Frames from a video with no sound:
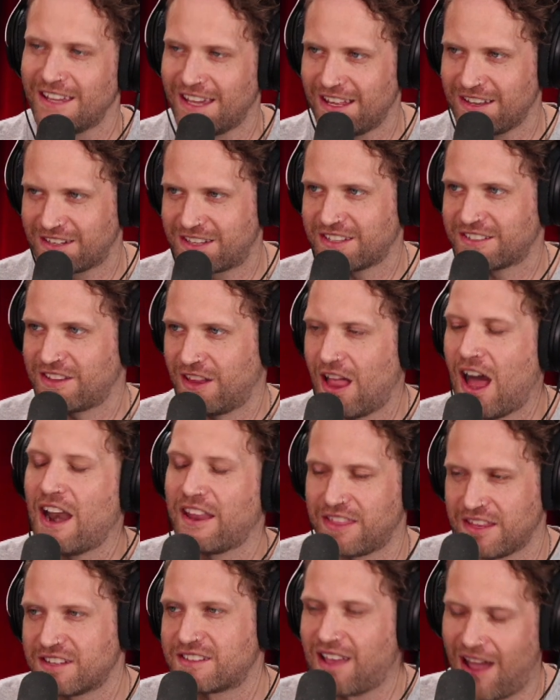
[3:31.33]
and because a lot
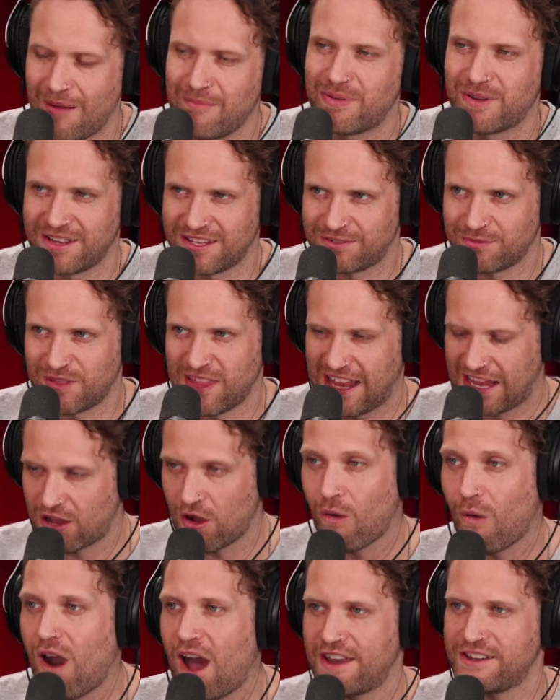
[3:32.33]
of these companies, when they
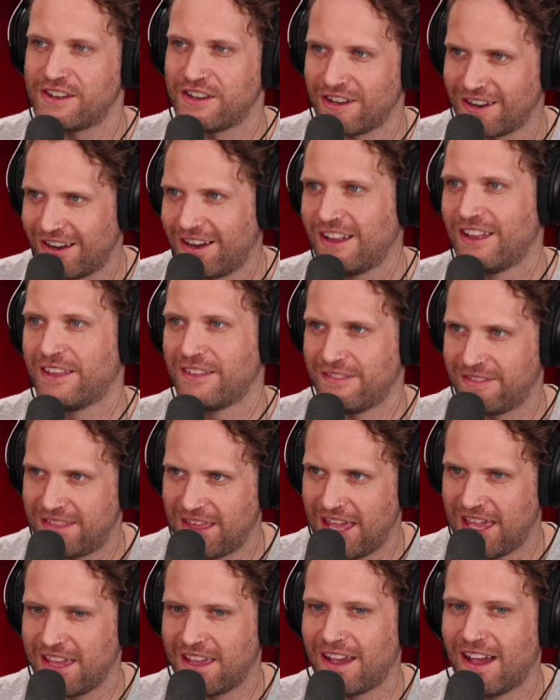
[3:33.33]
go under,
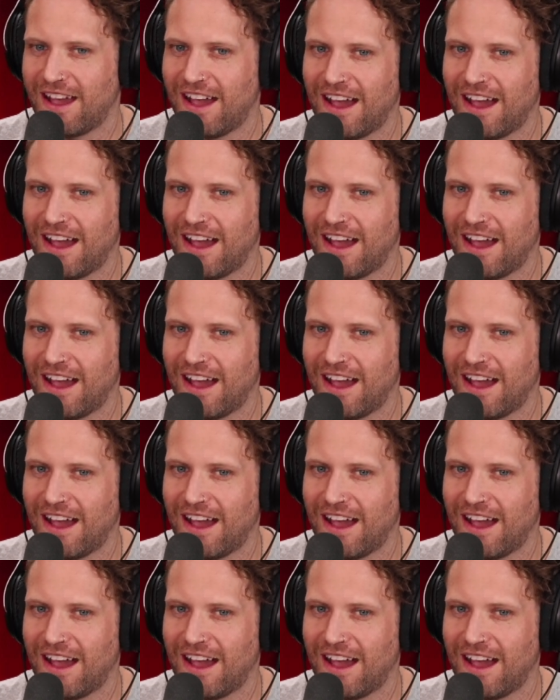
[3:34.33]
they